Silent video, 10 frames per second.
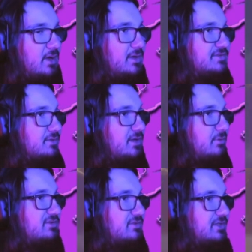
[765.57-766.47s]
Also,
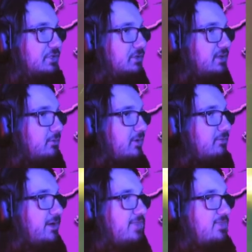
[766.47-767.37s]
there was literally
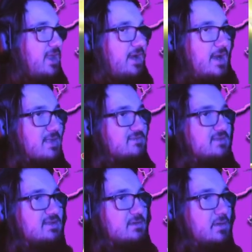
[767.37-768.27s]
one right there and I
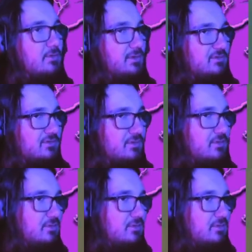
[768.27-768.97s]
didn't notice.